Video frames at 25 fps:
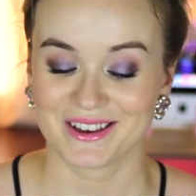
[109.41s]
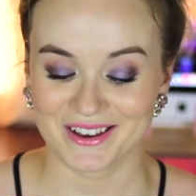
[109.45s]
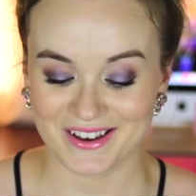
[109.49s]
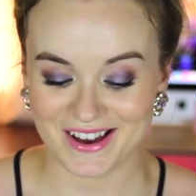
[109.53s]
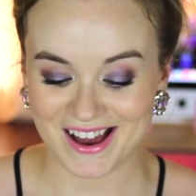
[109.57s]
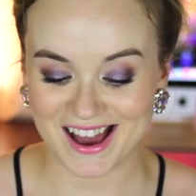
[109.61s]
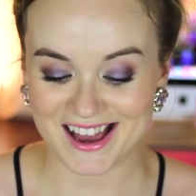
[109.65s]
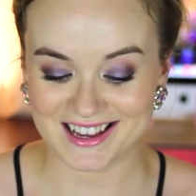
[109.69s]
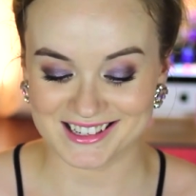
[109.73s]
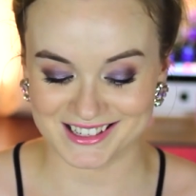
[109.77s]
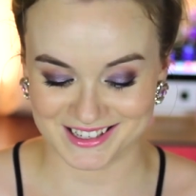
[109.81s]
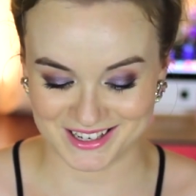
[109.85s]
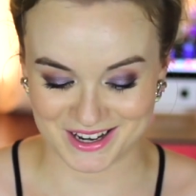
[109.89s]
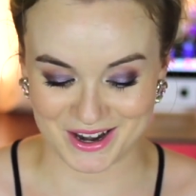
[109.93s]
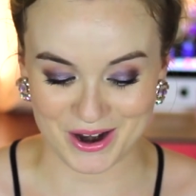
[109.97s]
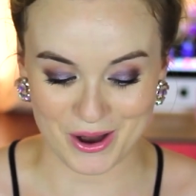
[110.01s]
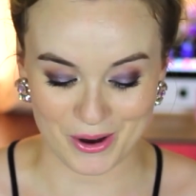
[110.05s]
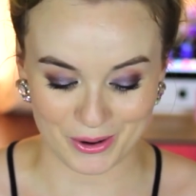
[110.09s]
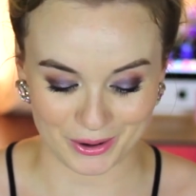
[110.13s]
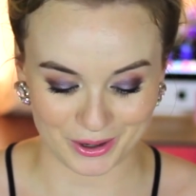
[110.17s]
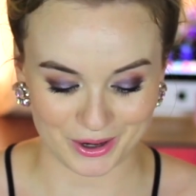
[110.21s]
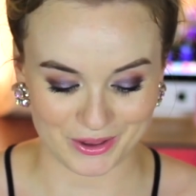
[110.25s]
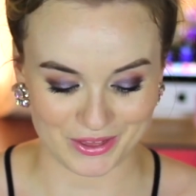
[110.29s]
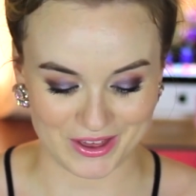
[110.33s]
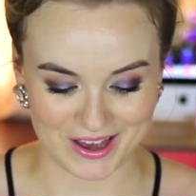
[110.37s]
You guys
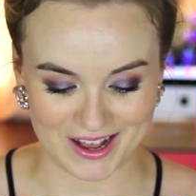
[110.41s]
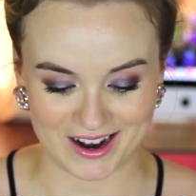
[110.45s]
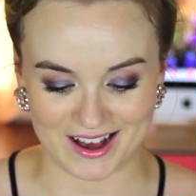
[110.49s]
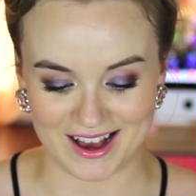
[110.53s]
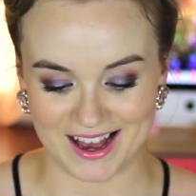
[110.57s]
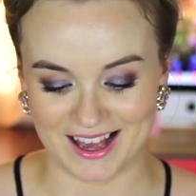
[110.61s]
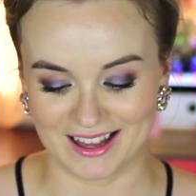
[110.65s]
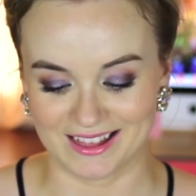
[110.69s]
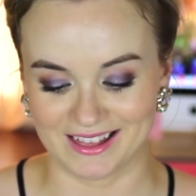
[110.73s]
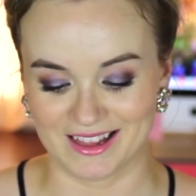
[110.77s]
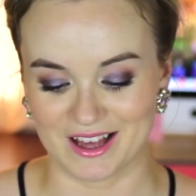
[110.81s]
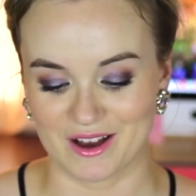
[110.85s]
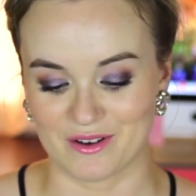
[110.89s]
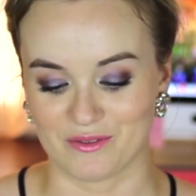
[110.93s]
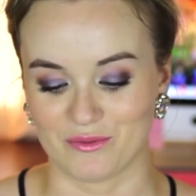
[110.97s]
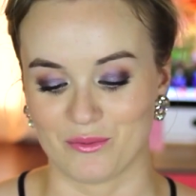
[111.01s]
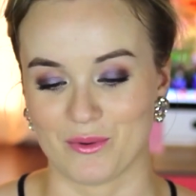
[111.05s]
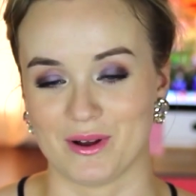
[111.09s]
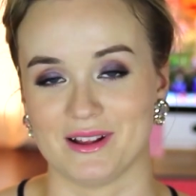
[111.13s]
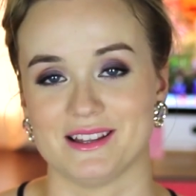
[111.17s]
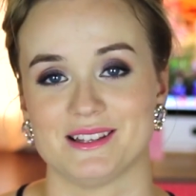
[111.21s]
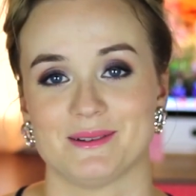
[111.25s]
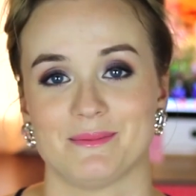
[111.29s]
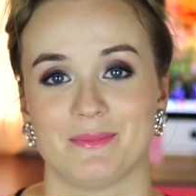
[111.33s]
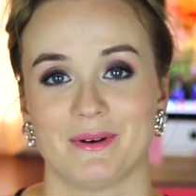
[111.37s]
know that I
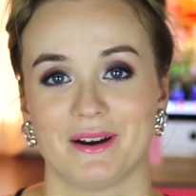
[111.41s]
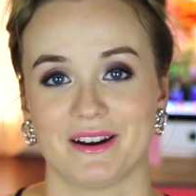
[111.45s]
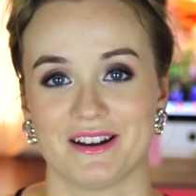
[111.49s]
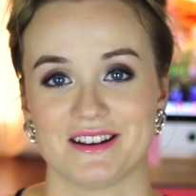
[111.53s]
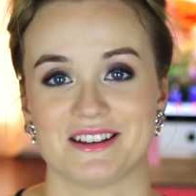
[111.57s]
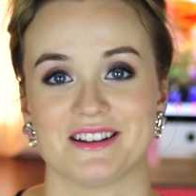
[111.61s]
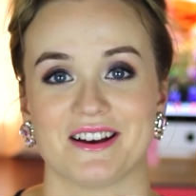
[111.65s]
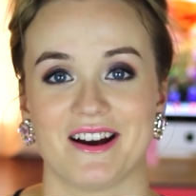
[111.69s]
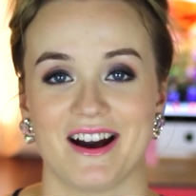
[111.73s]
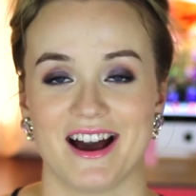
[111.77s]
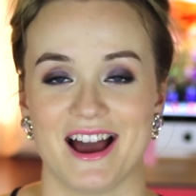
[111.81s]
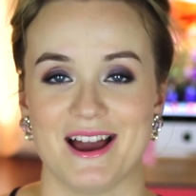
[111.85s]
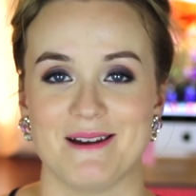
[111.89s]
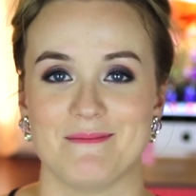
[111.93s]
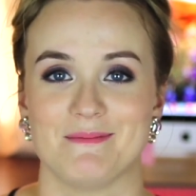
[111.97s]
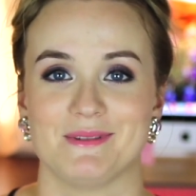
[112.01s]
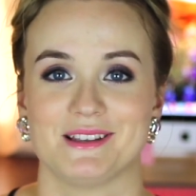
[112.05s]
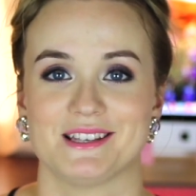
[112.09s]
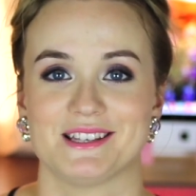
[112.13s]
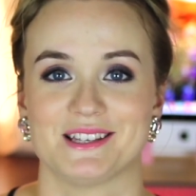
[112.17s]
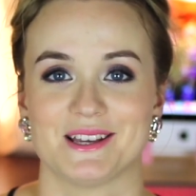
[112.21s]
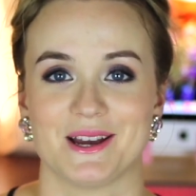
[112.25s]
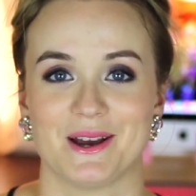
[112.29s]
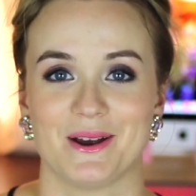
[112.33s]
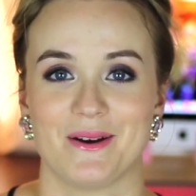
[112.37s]
love Once Upon a
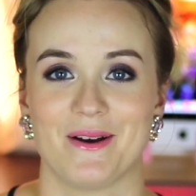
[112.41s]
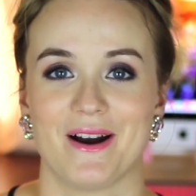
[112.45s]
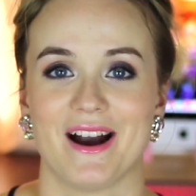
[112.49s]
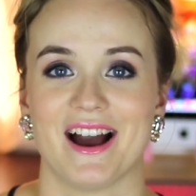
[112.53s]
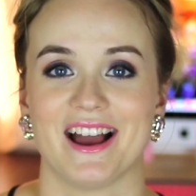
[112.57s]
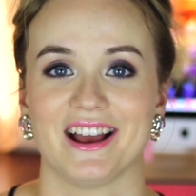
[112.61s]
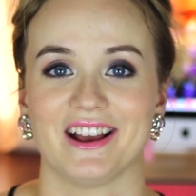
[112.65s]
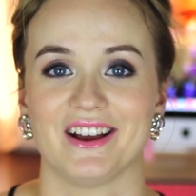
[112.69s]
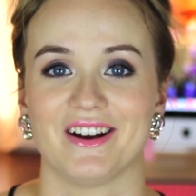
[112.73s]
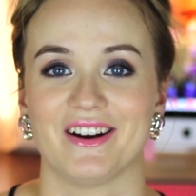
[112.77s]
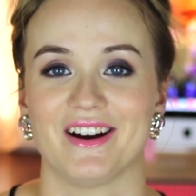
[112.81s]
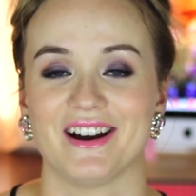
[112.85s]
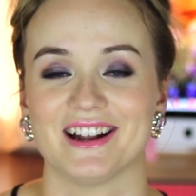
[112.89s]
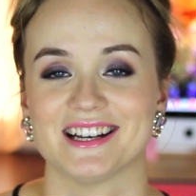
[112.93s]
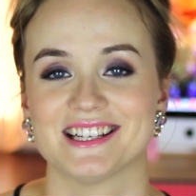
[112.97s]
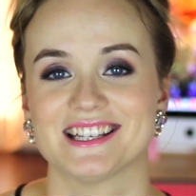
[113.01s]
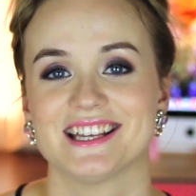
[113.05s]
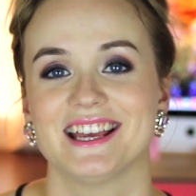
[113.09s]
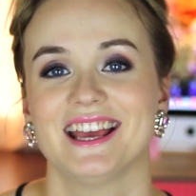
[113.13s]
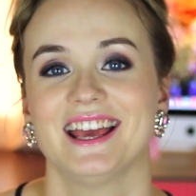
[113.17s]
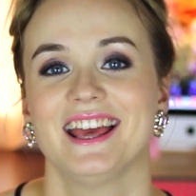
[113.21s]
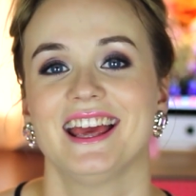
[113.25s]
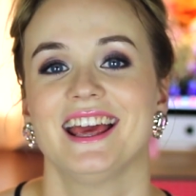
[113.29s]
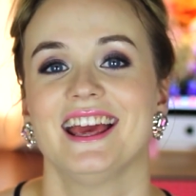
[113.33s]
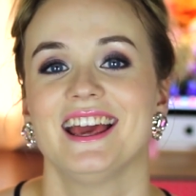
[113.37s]
Time, so I
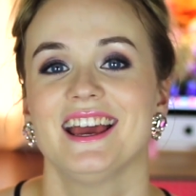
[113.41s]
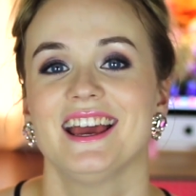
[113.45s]
got